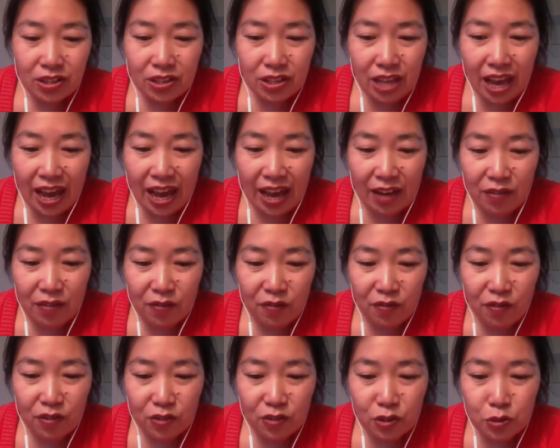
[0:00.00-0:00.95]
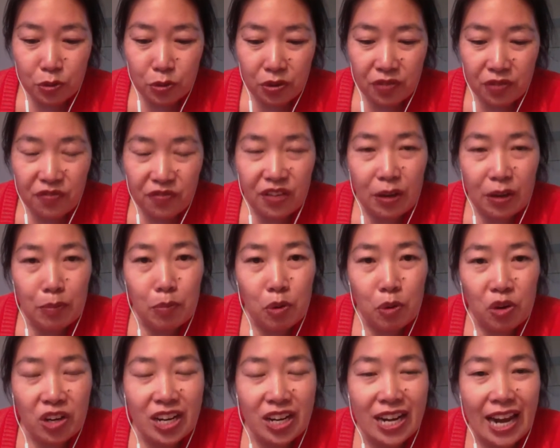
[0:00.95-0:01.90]
have sort of felt more
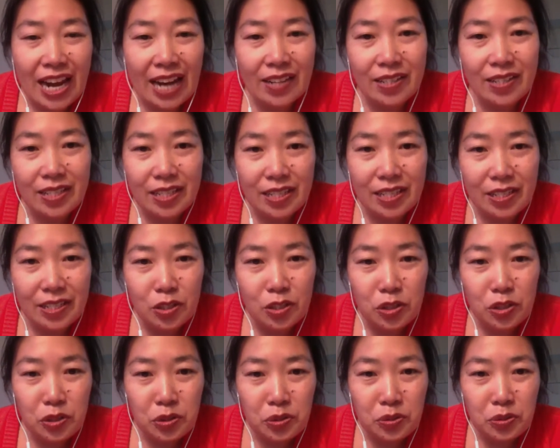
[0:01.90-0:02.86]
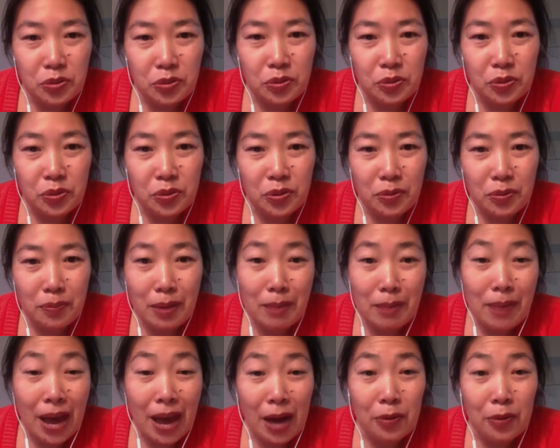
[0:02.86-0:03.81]
connected to my
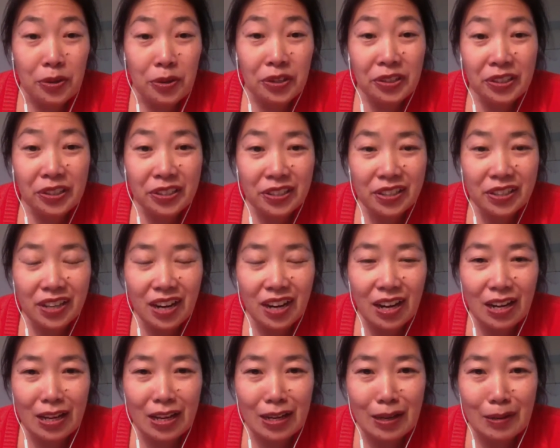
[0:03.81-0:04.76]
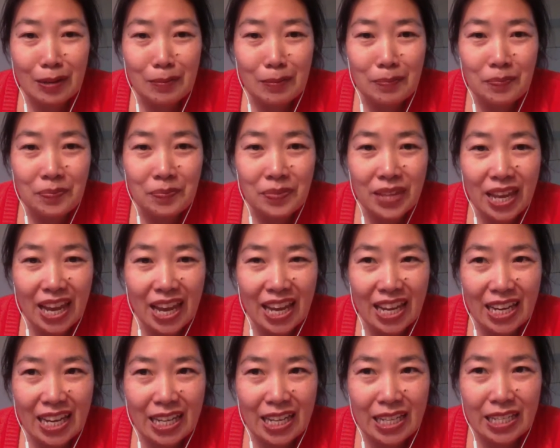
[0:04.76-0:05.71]
power um,
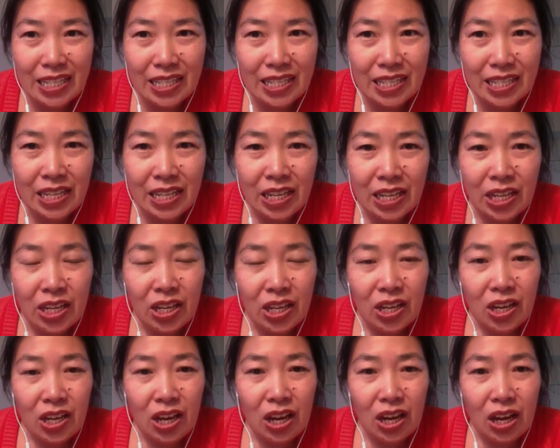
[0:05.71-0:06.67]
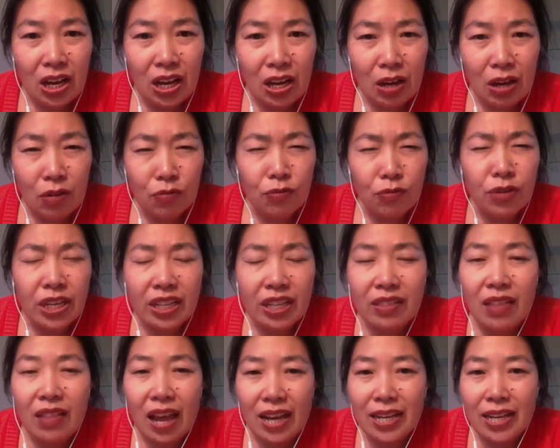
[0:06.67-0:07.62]
and uh,
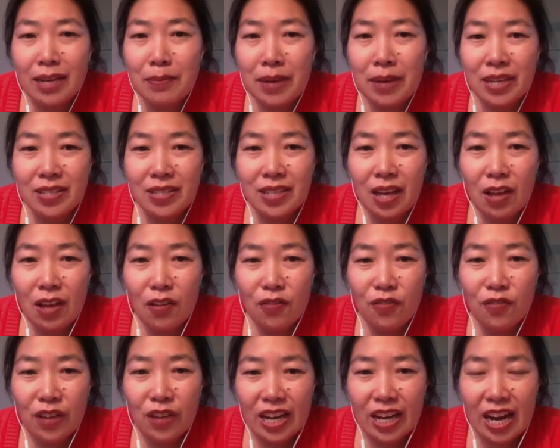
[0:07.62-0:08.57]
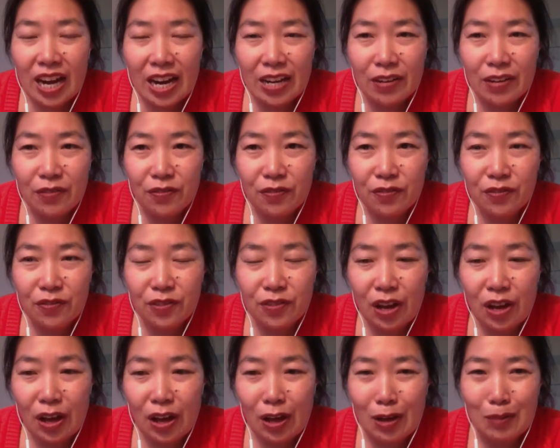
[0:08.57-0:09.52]
realigning myself. I kind of
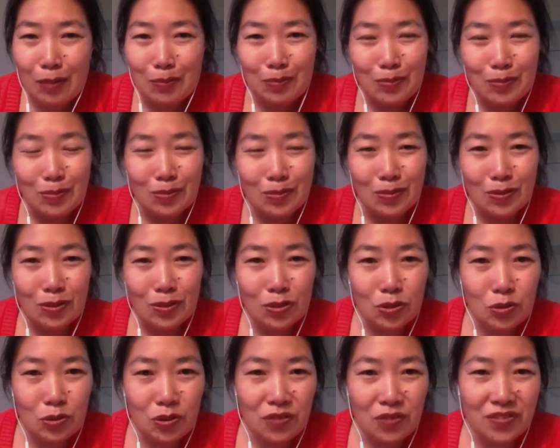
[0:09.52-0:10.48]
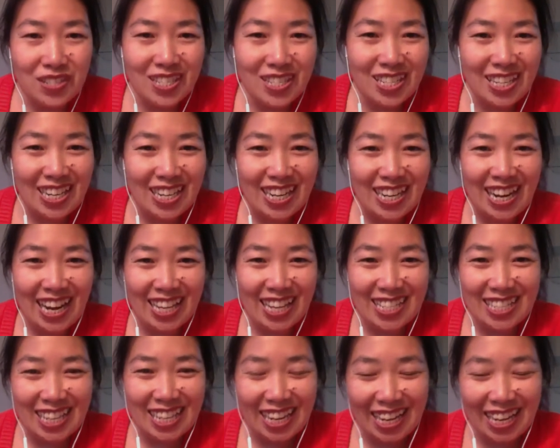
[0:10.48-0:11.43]
um, sort of see it as
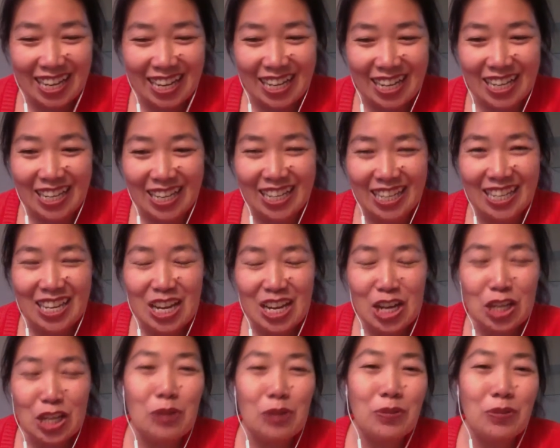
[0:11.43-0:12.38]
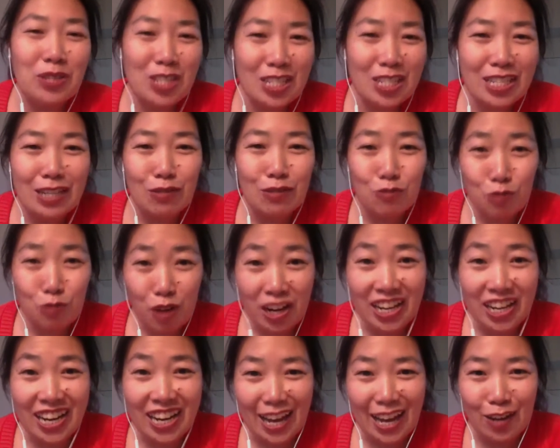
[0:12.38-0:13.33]
like a, you know, when she says
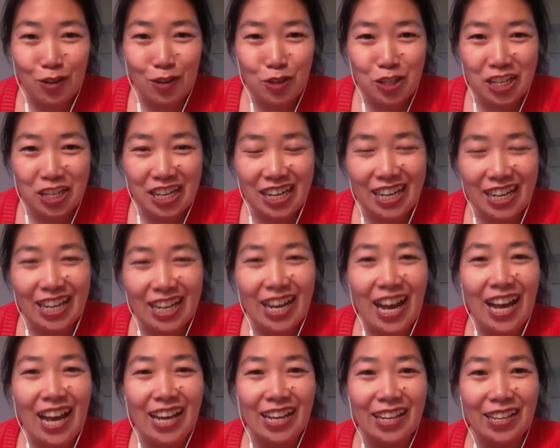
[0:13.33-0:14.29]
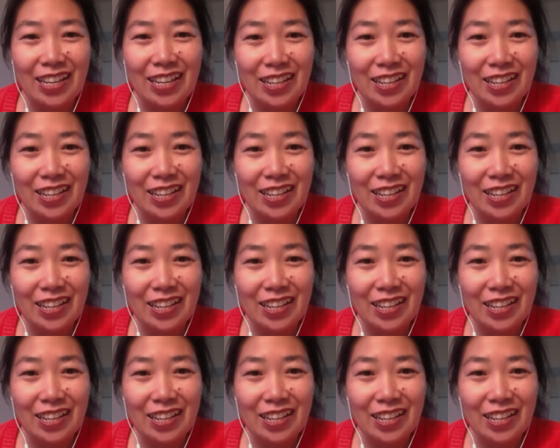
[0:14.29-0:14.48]
running energy, I